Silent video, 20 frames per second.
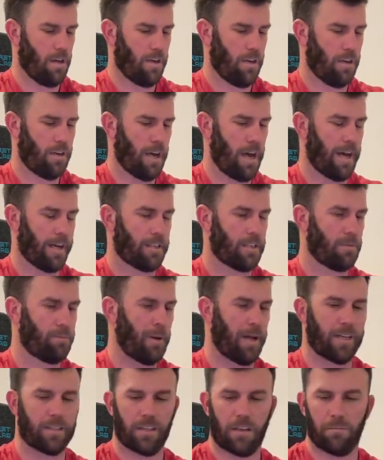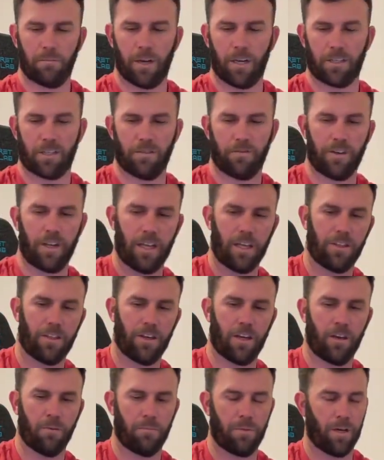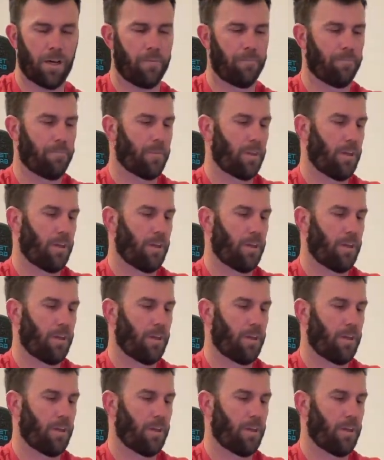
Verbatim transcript: you're not expecting much of anything, but